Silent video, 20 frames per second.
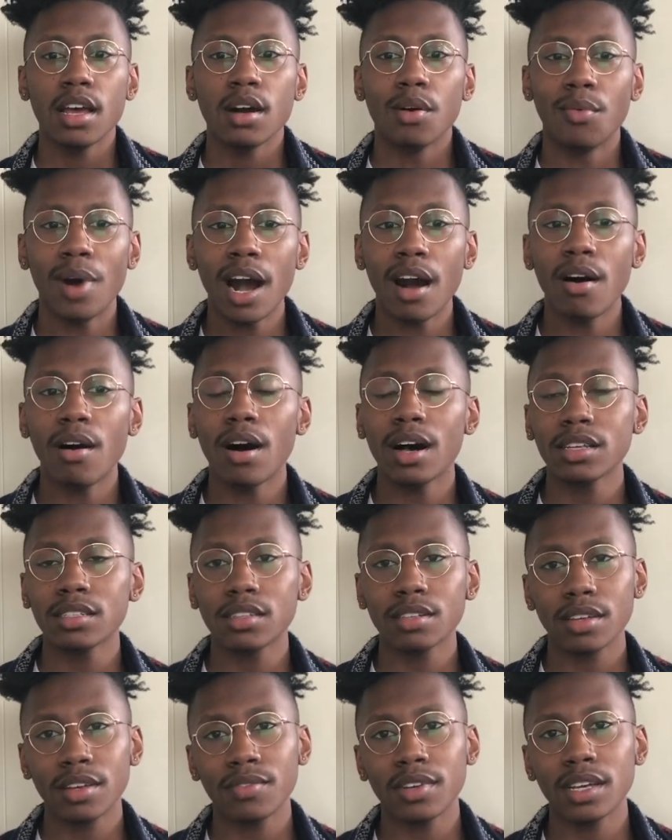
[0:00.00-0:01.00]
while
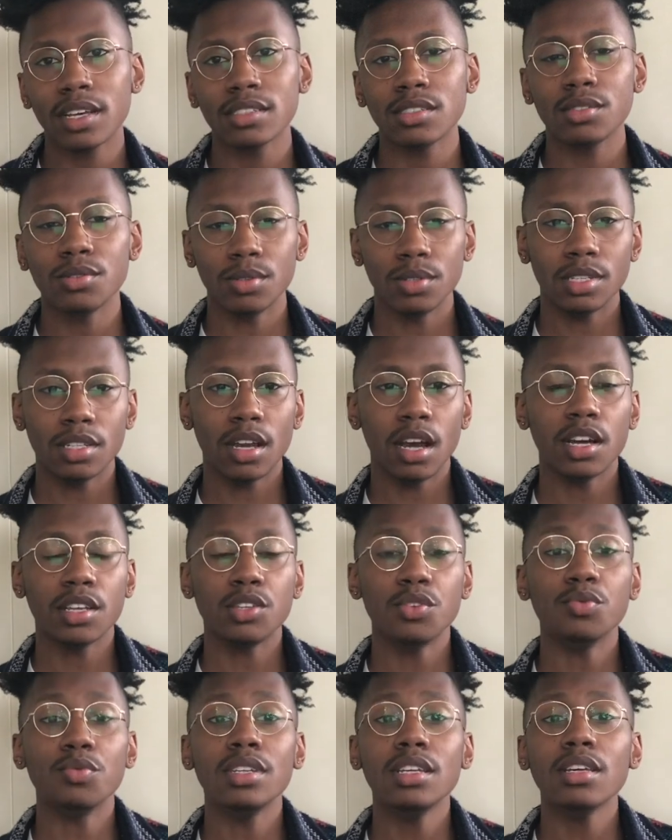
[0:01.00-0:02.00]
also giving us un- a
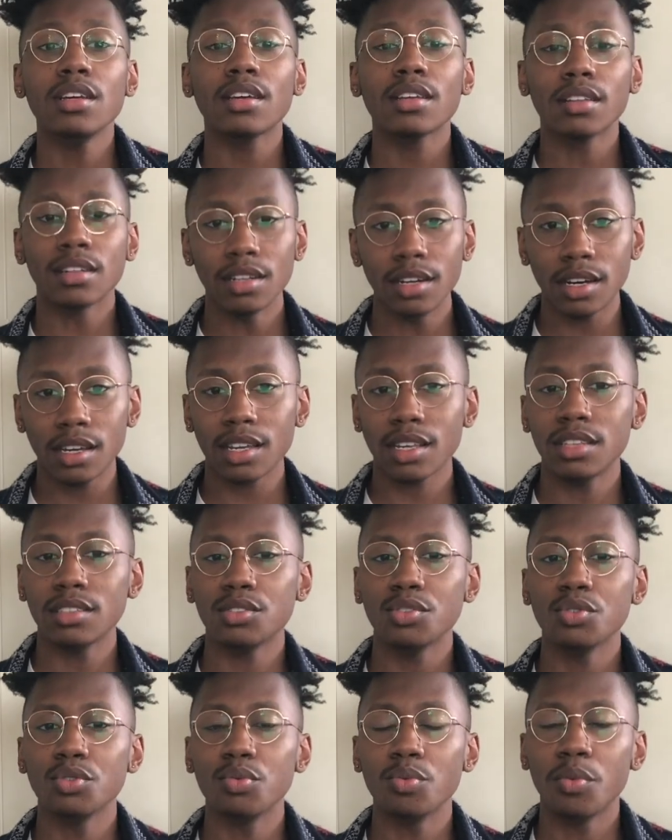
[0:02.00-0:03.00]
unique look
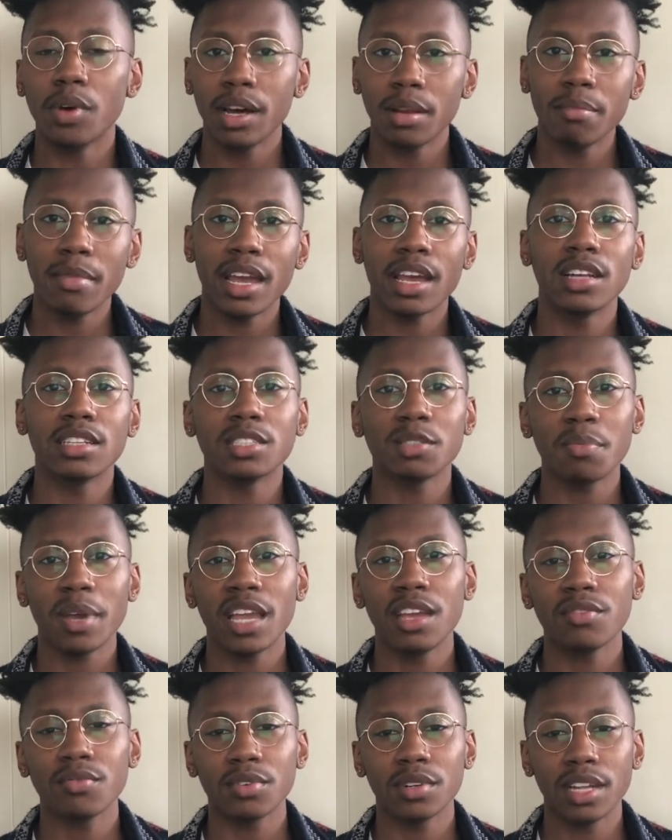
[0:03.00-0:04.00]
into one man's
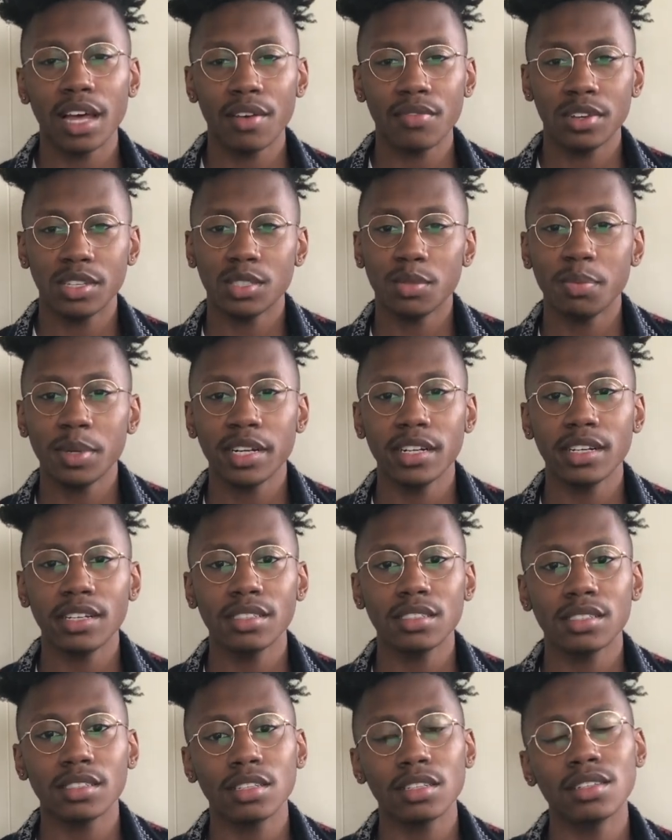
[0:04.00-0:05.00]
painful life
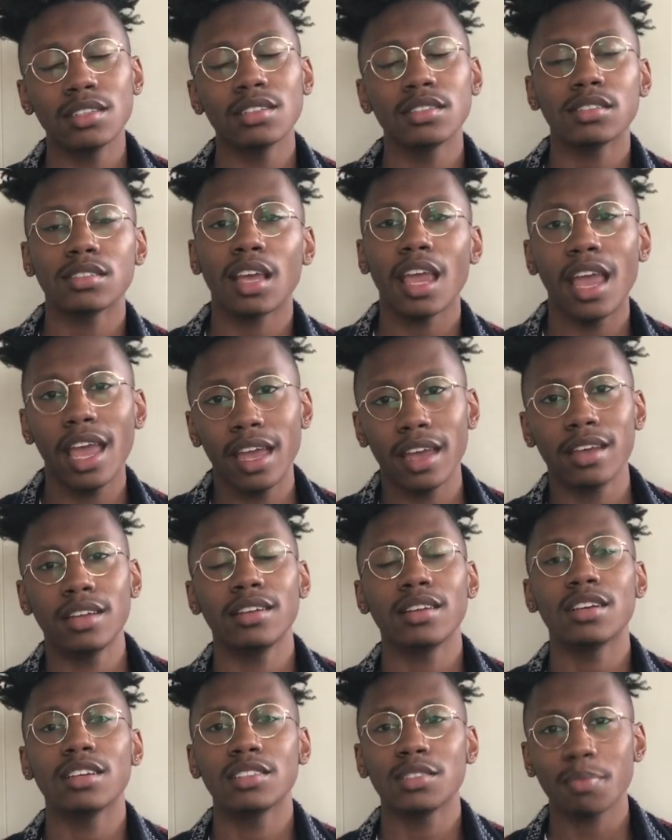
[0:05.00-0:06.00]
experiences and
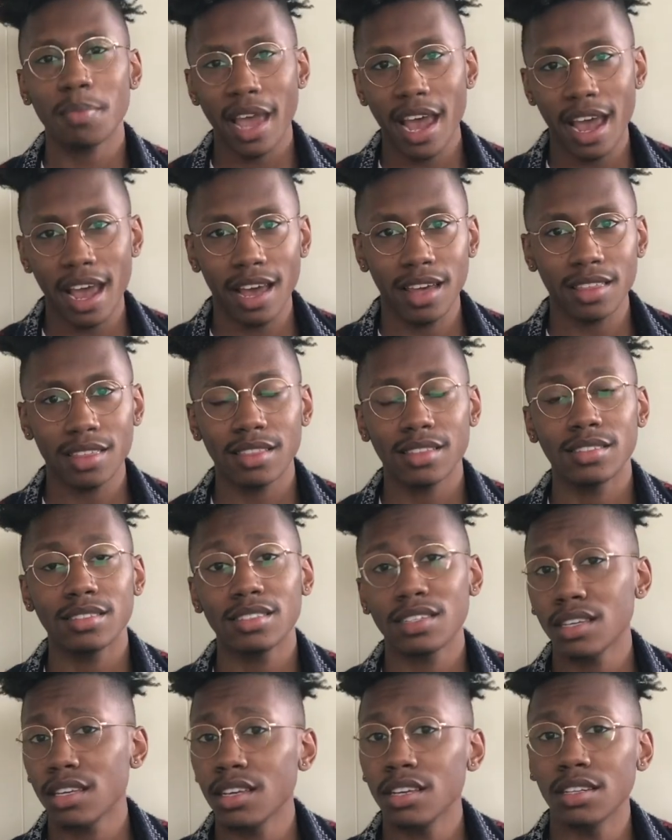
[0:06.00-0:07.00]
his path
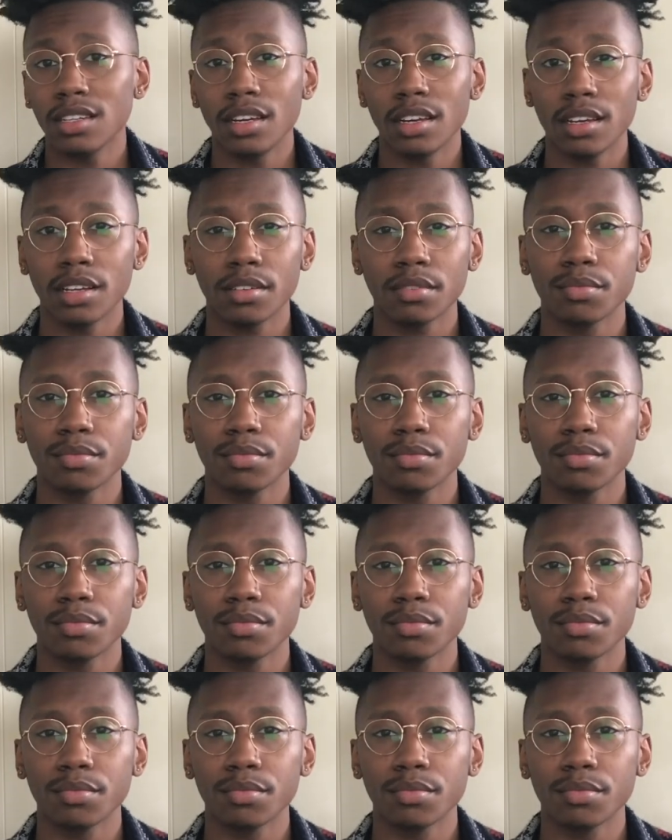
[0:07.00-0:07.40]
to healing.